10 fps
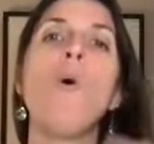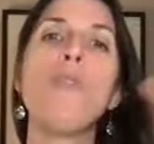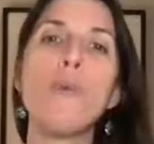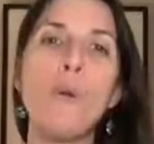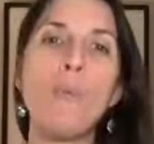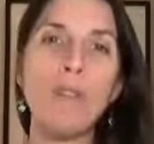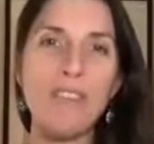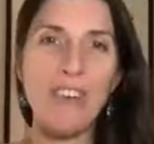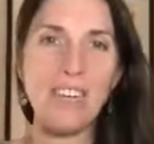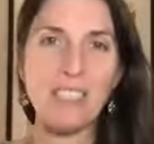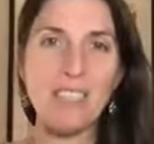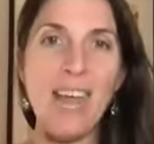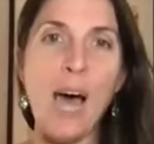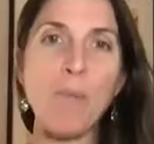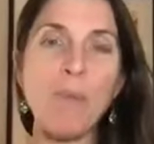the ripple effect that
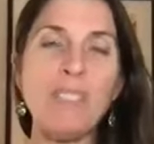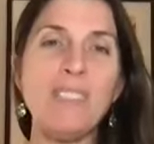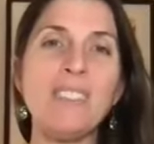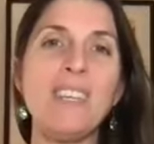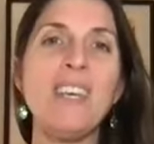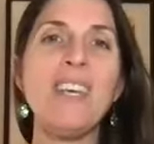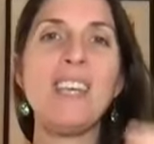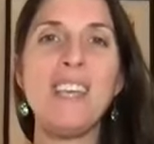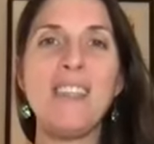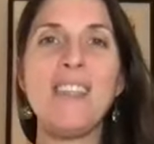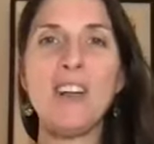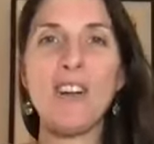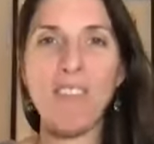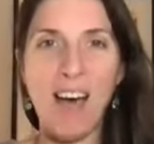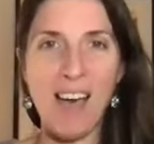happens in their
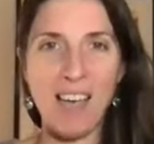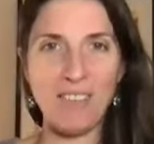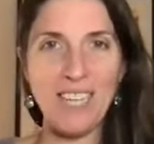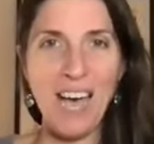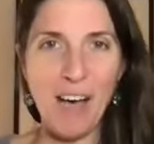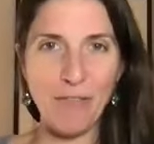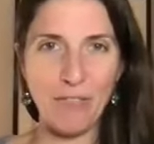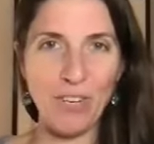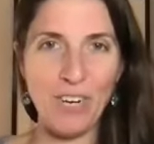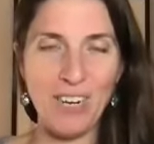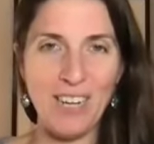lives after,